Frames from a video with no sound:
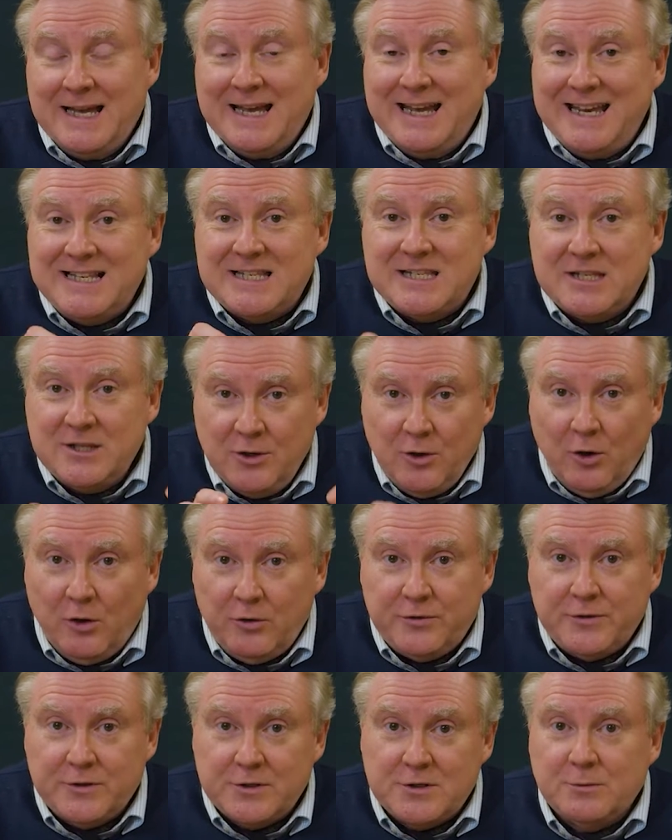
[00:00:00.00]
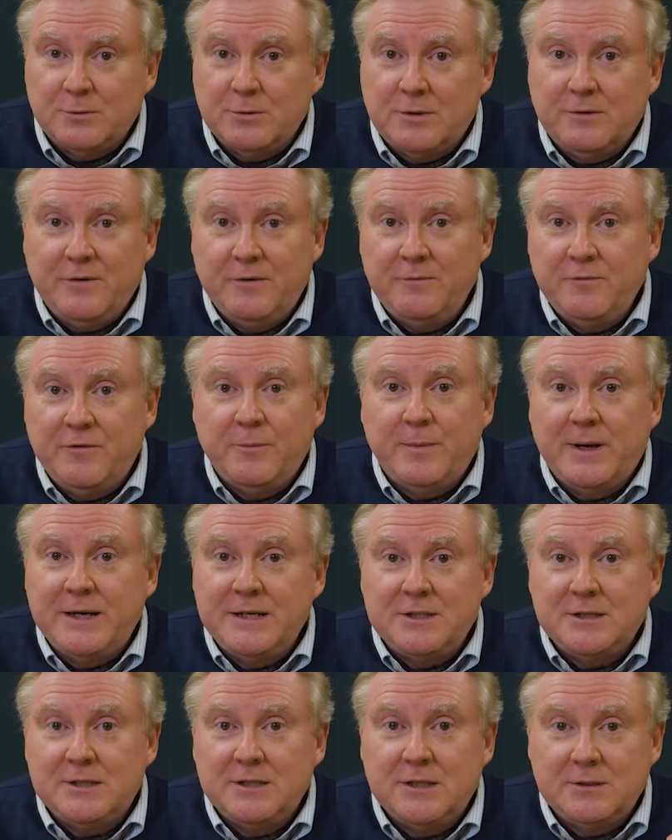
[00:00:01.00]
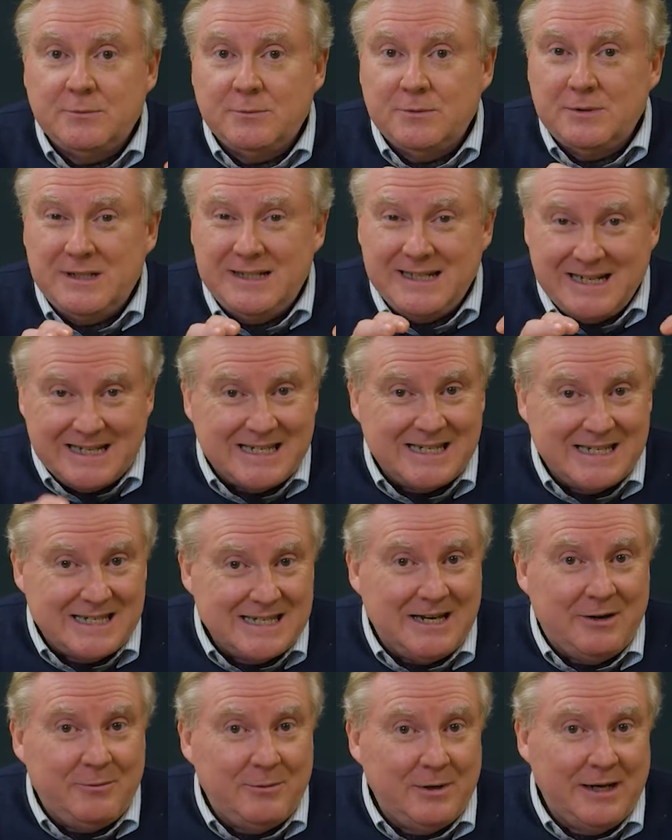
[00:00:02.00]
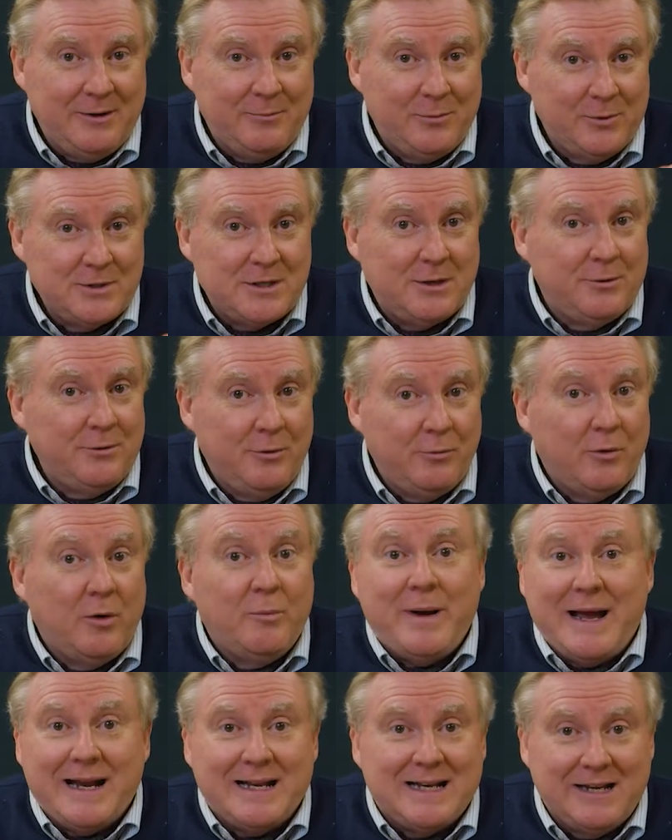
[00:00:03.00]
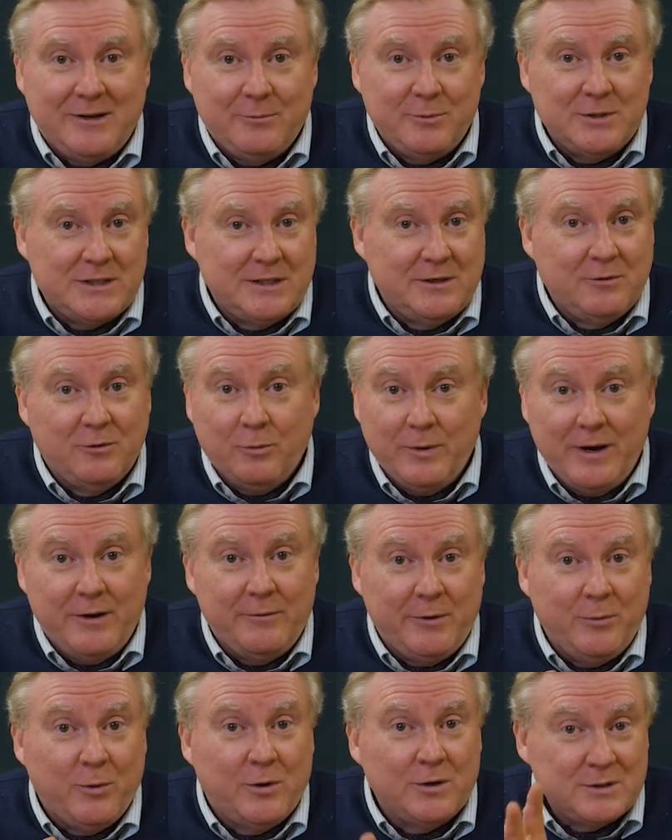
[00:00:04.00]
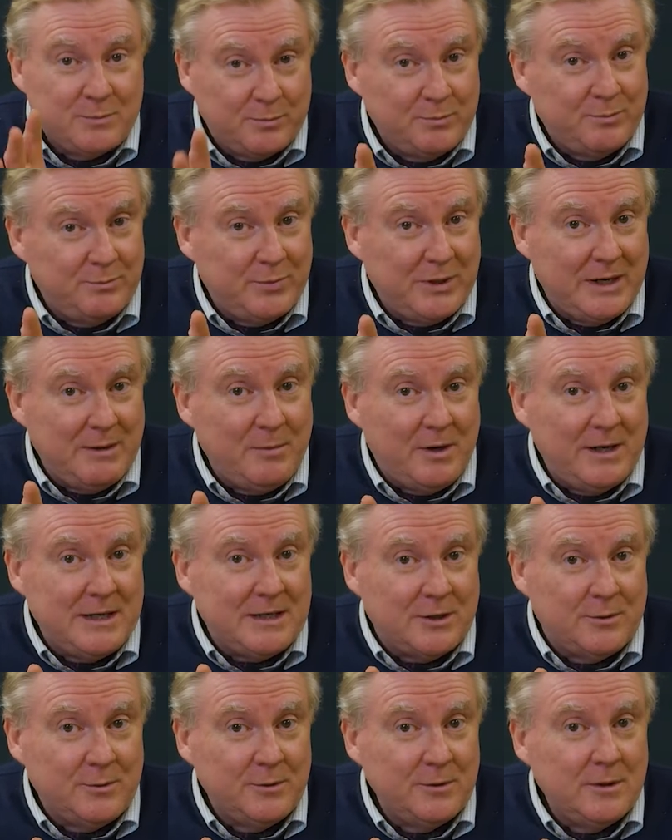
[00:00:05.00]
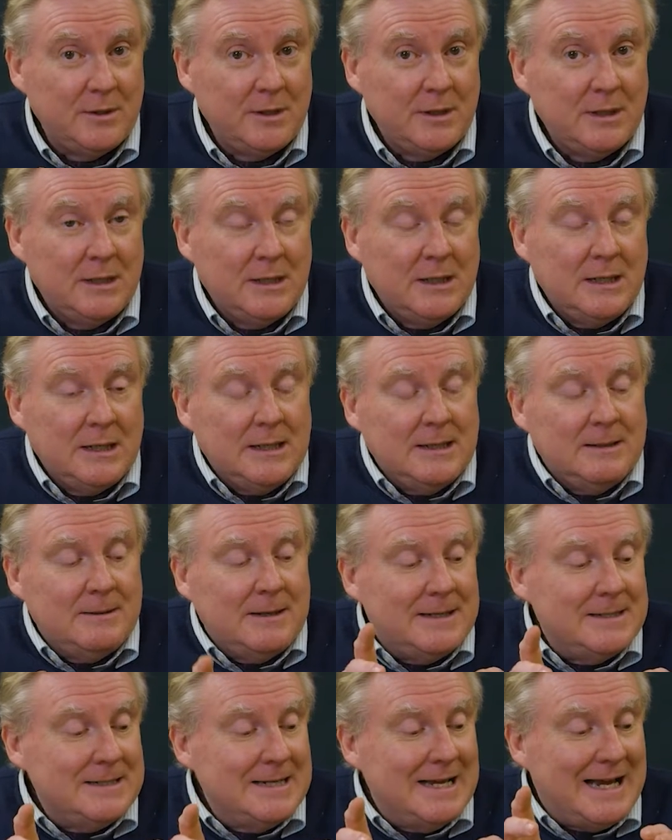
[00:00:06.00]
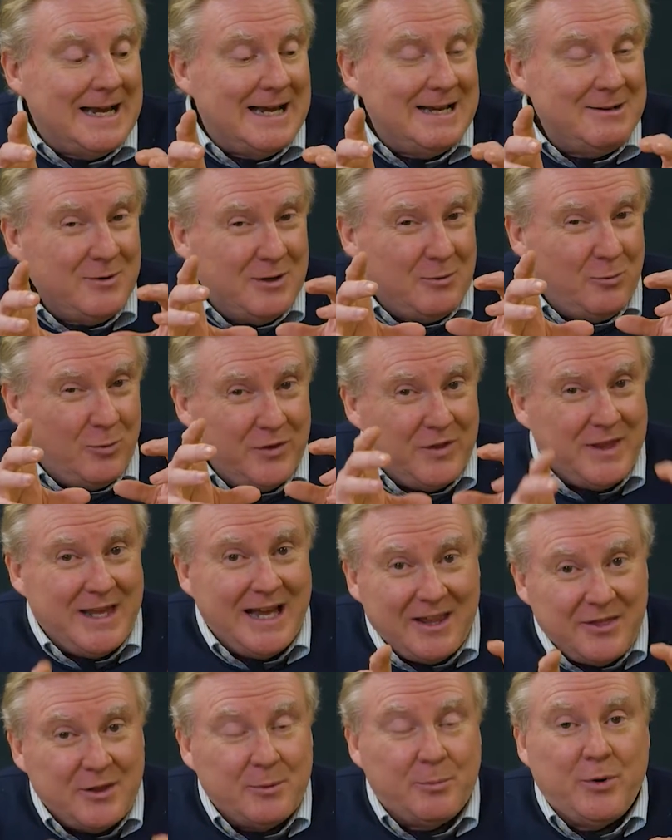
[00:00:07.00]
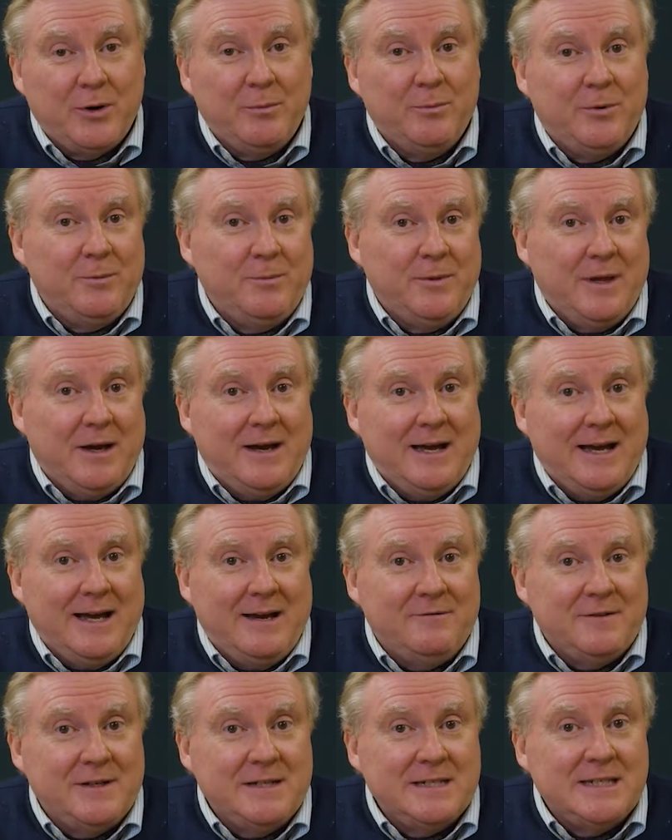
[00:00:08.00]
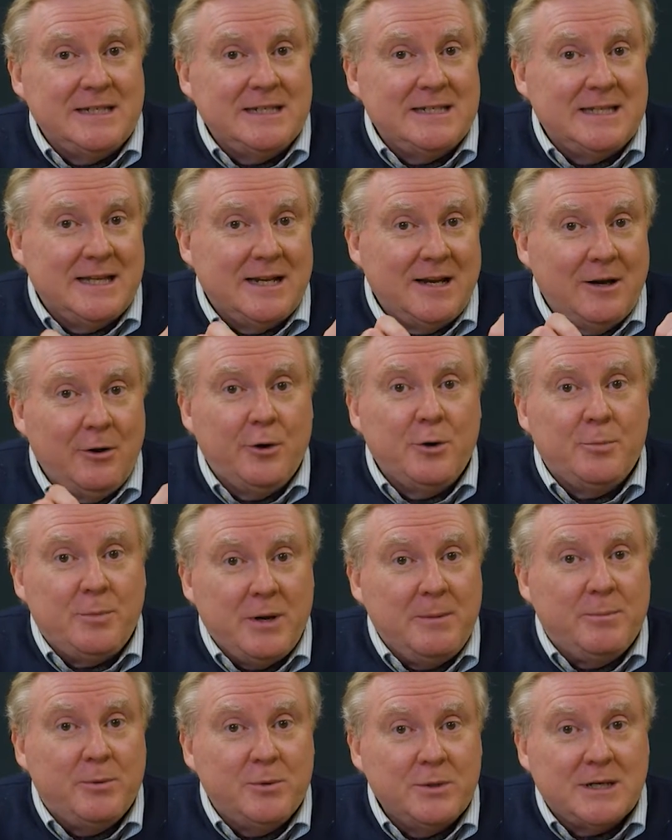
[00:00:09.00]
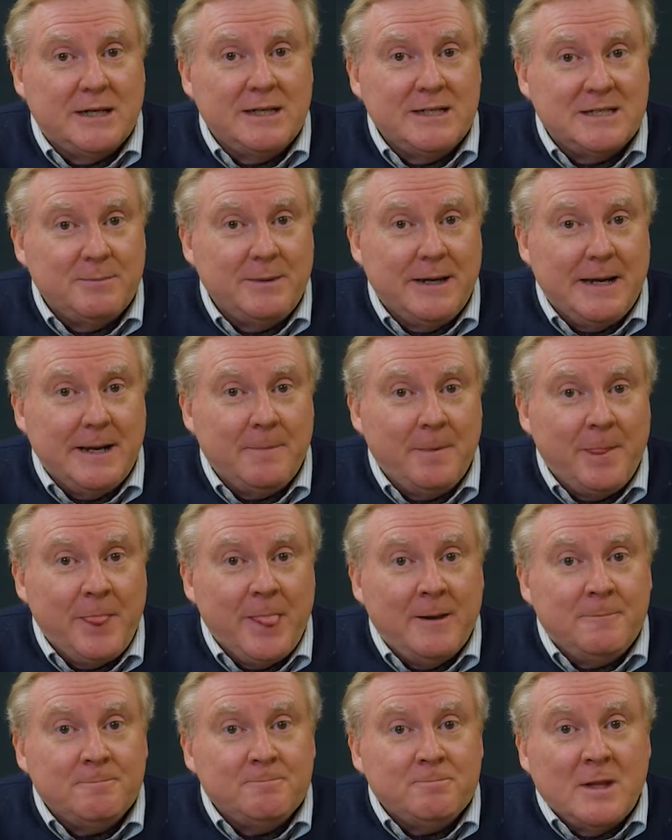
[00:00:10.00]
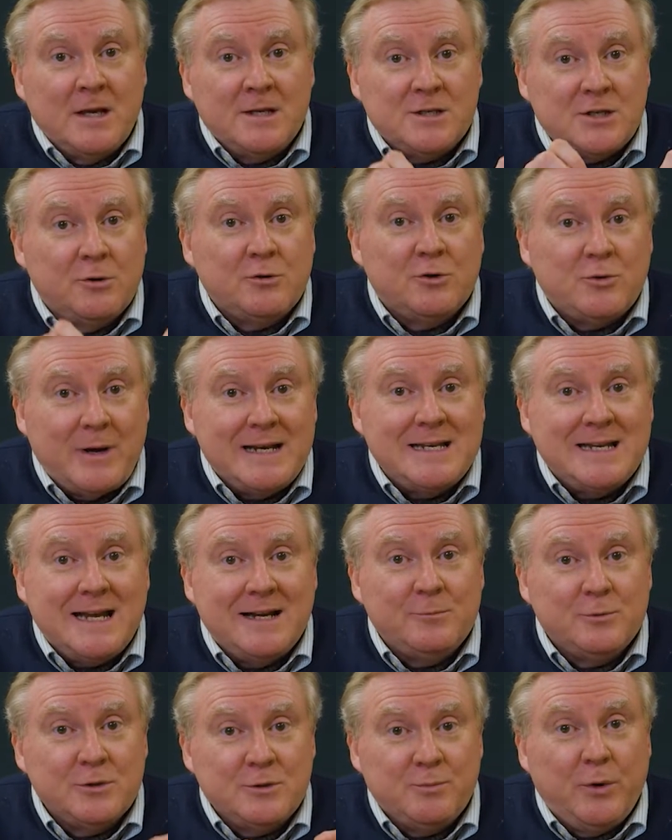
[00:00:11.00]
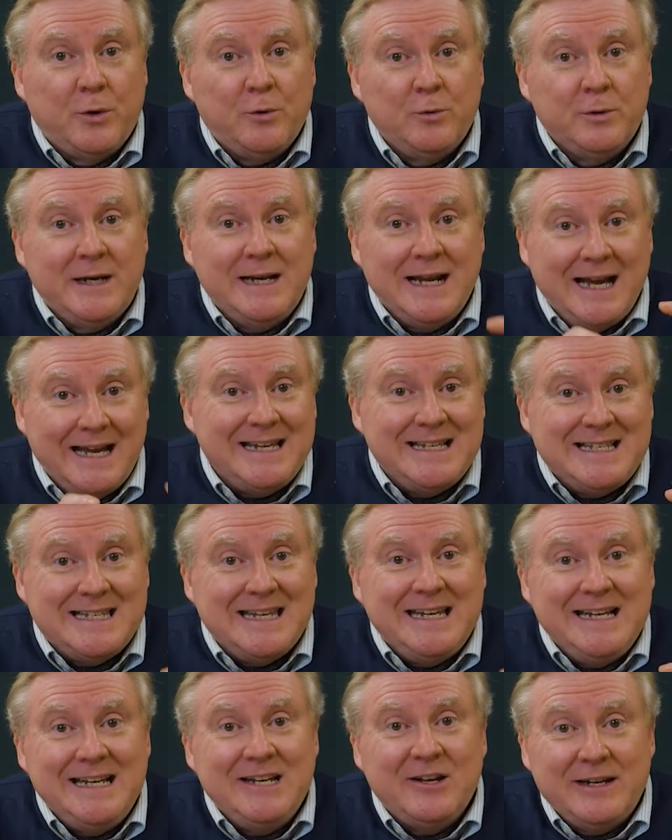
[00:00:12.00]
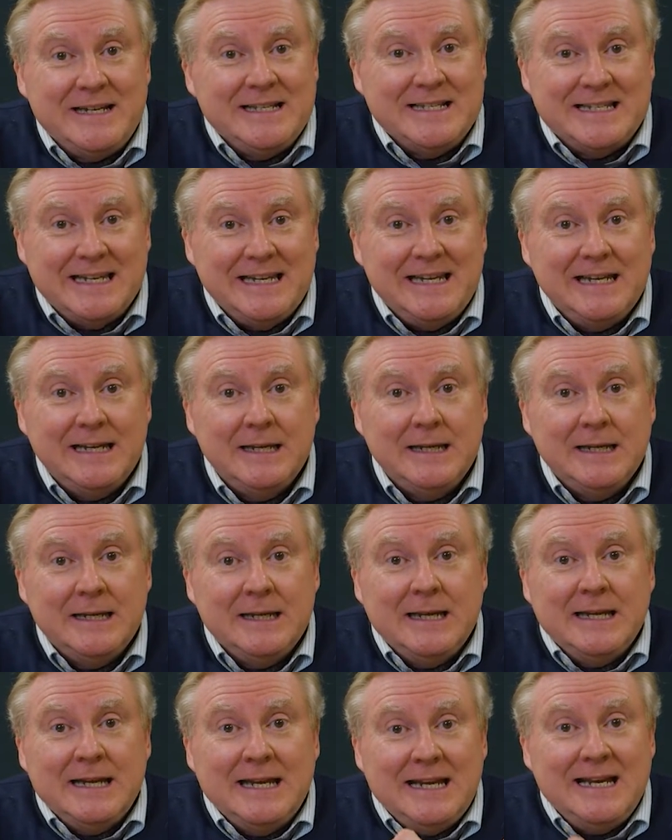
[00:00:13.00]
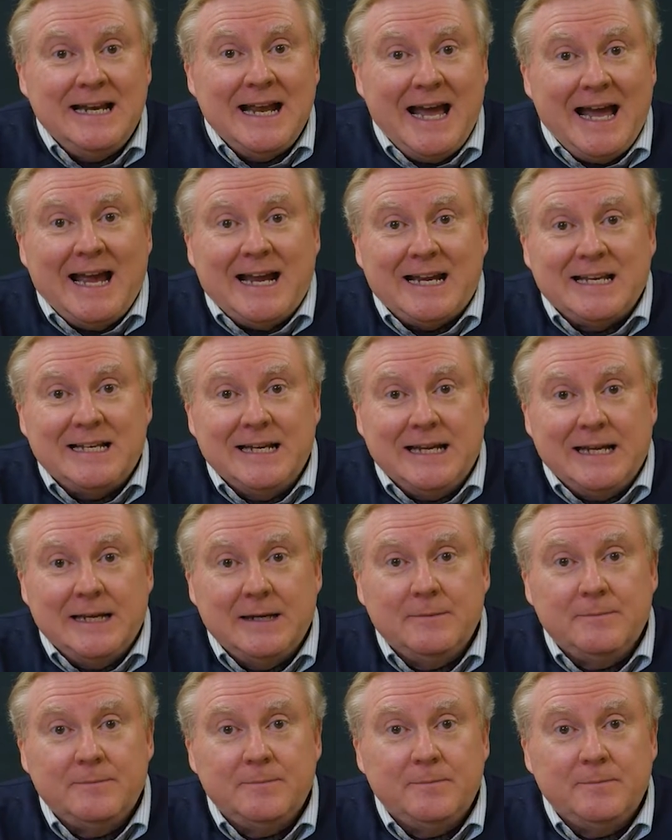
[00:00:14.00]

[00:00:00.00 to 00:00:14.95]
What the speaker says: It's not the sort of information that necessarily will tell you what battle he was in or where he was, but it might do. And what the other problem that I have is that a lot of people say to me, so Grandad was born in 1890 in Hackney.